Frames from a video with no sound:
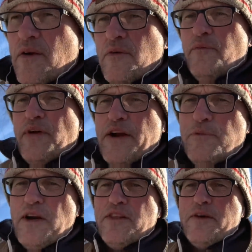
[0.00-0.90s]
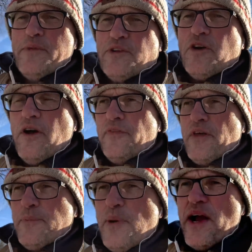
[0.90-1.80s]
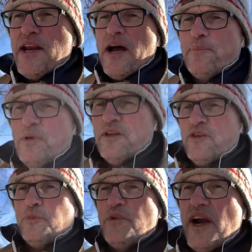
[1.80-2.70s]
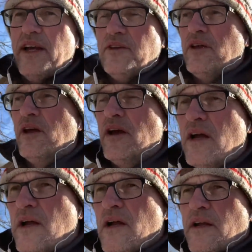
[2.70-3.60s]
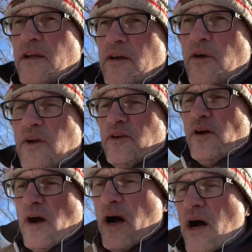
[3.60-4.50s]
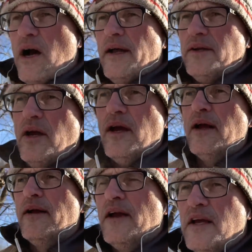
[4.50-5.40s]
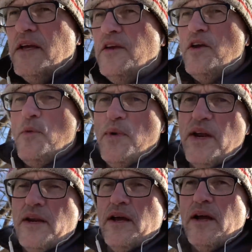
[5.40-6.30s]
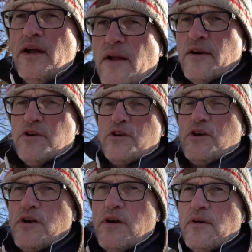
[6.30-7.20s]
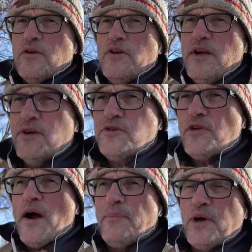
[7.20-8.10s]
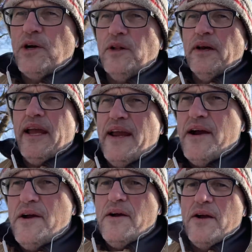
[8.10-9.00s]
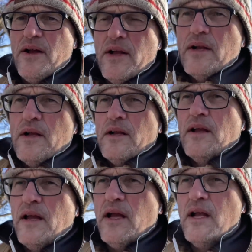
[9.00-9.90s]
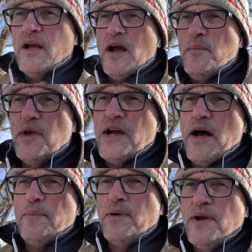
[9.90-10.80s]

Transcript: In fact, one of them is called the Pineapple Express. You know, it's hot, humid, near tropical air coming up,